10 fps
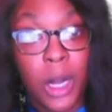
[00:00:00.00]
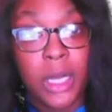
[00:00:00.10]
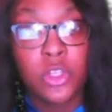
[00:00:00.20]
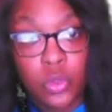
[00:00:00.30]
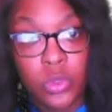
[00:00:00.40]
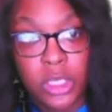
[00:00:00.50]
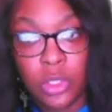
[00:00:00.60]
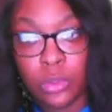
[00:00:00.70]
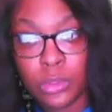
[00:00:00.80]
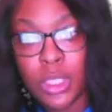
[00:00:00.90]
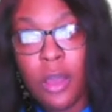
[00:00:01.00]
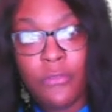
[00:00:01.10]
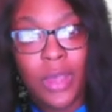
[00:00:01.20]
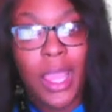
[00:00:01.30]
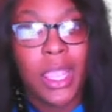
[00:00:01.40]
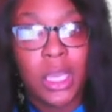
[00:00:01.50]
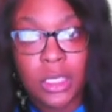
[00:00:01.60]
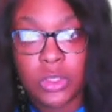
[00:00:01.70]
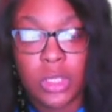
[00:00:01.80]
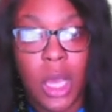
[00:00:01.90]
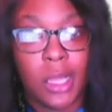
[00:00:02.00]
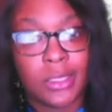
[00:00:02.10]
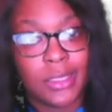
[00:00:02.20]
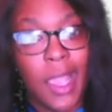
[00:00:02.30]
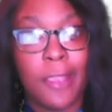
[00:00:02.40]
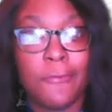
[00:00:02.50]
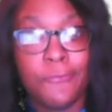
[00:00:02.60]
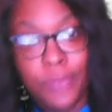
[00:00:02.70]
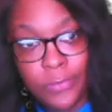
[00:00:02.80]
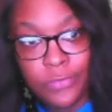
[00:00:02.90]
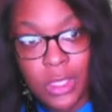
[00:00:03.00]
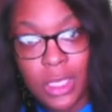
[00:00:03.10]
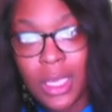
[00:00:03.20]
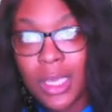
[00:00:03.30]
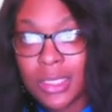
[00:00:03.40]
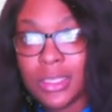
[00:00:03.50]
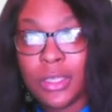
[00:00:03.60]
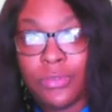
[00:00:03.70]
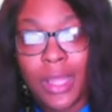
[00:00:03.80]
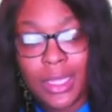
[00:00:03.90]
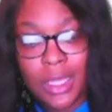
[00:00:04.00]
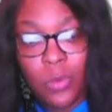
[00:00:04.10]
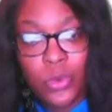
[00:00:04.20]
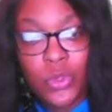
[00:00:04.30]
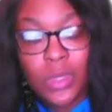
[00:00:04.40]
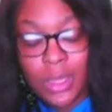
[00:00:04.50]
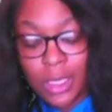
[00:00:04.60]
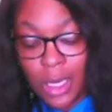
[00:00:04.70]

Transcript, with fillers: bundle deals for $800, $850 and stuff like that where you get the